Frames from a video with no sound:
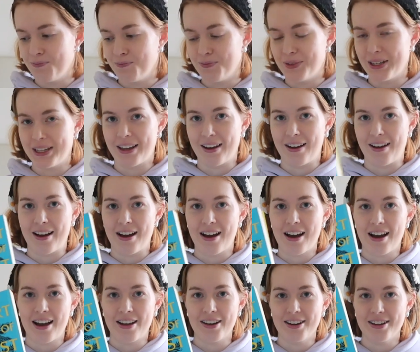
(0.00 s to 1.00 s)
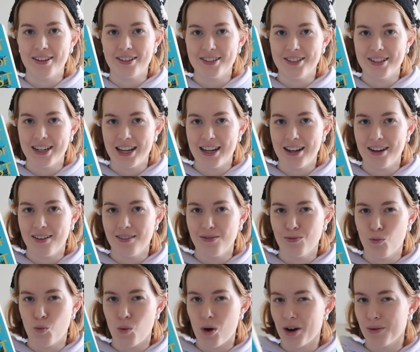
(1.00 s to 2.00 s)
but yeah, I need
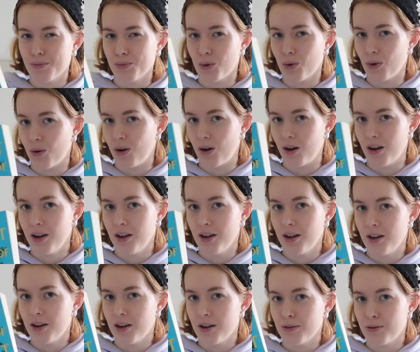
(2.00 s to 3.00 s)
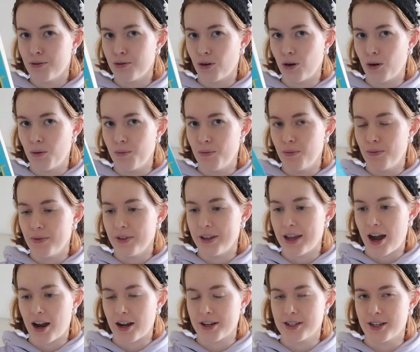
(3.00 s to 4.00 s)
one more from the
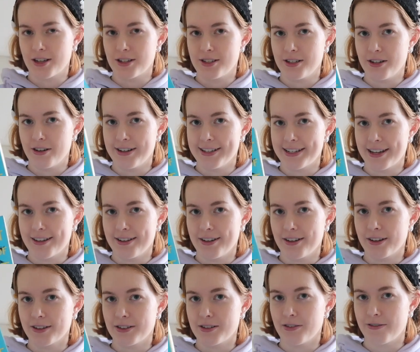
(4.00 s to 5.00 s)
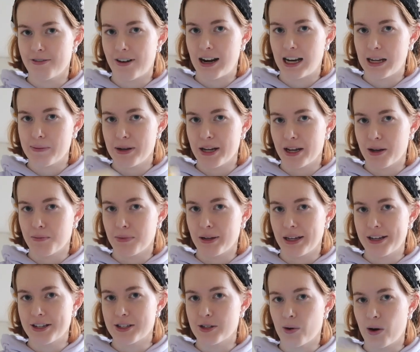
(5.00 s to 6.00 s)
Akatar series, I think, to finally be
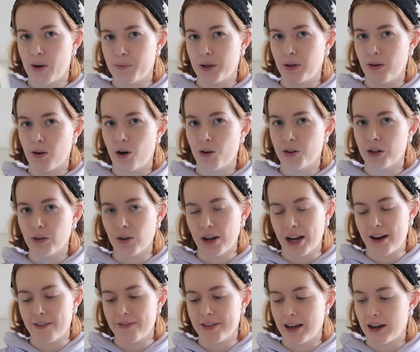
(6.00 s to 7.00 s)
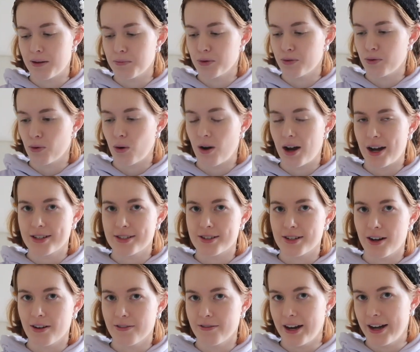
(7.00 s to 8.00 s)
complete, so I'm on the lookout for that before I
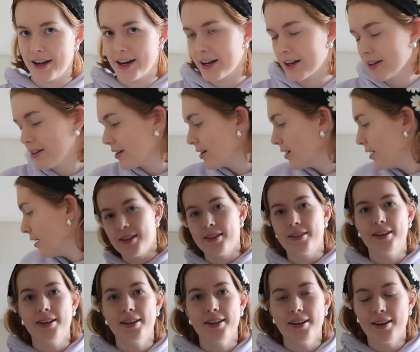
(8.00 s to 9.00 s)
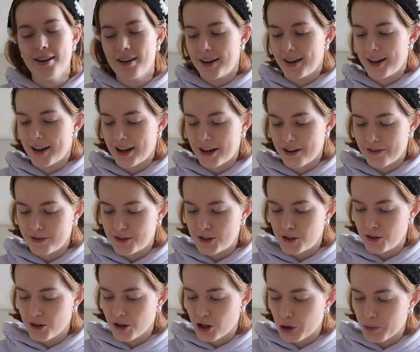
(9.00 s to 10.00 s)
start reading it. Then I have
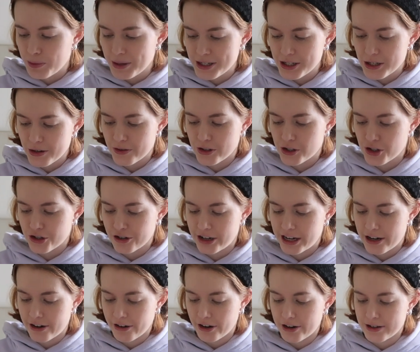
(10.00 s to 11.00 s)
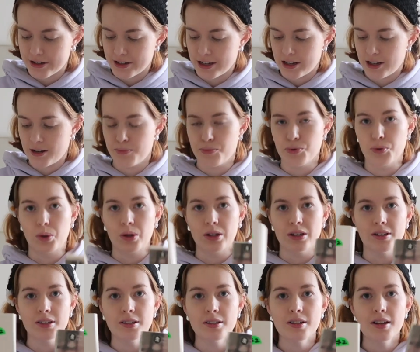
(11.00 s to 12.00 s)
2 copies of A Tree Grows in
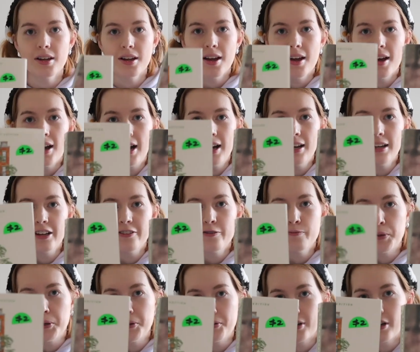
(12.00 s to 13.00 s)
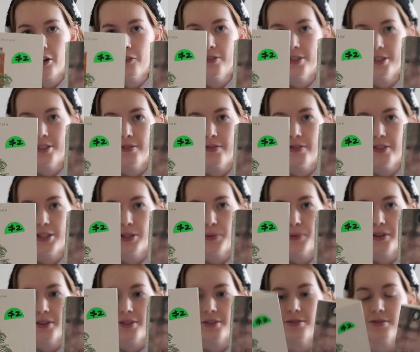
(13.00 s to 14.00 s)
Brooklyn. I love both covers of this
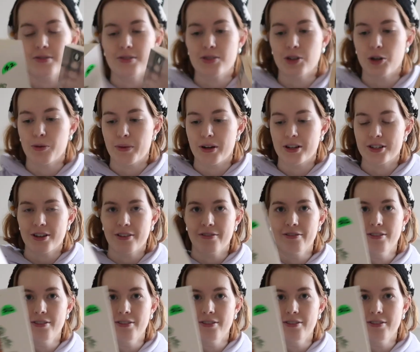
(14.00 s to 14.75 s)
one so much. I